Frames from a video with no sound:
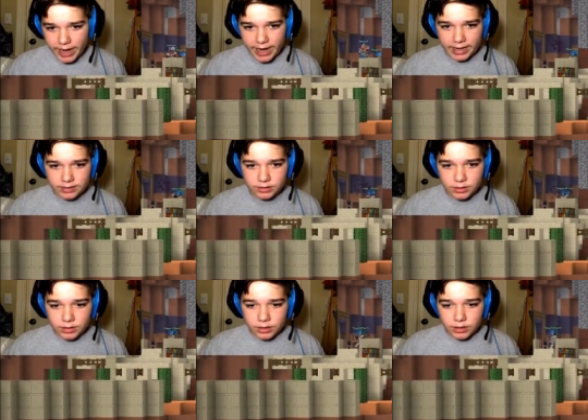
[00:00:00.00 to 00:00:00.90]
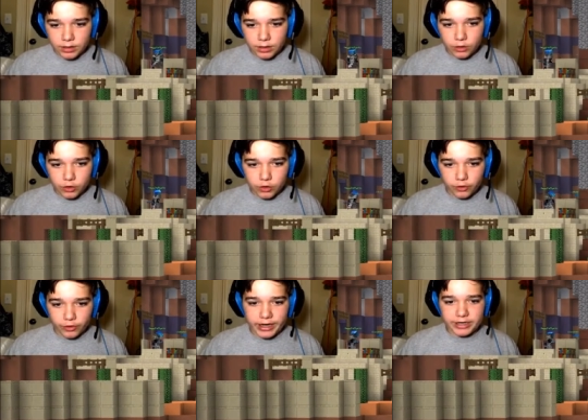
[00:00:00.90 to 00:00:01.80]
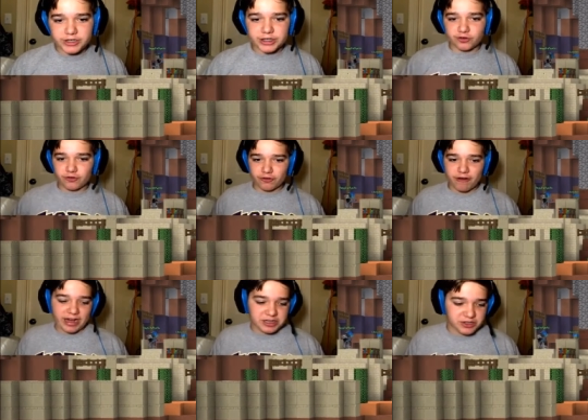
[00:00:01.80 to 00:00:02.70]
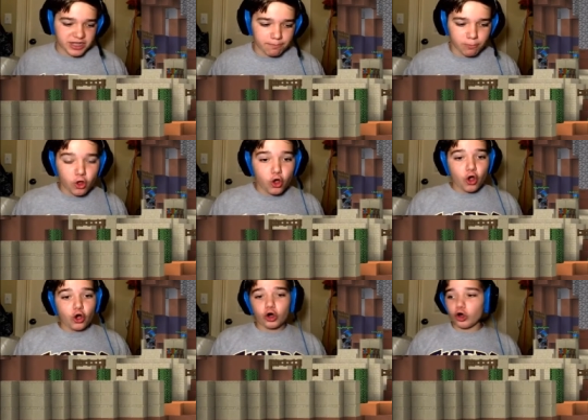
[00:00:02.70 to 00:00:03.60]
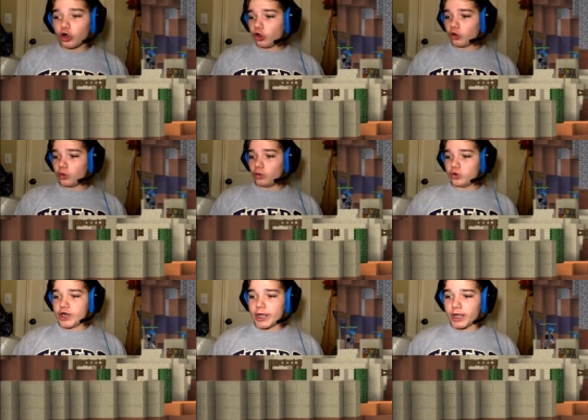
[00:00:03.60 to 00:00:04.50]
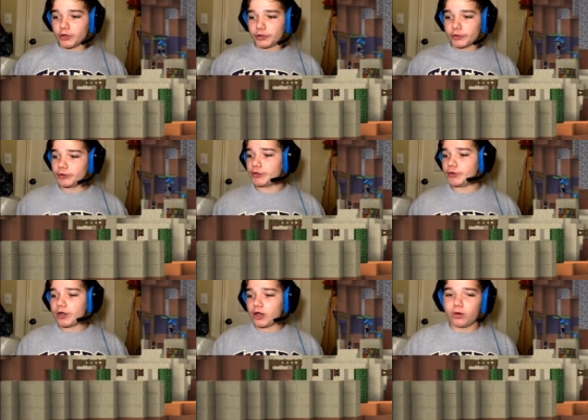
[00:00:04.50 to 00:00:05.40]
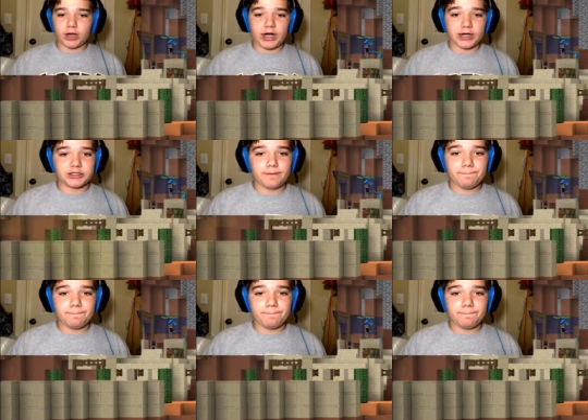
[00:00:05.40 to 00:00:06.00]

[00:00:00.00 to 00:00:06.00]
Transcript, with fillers: And green just wrecked them. Oh, no, no, no, no, no. Oh, gosh.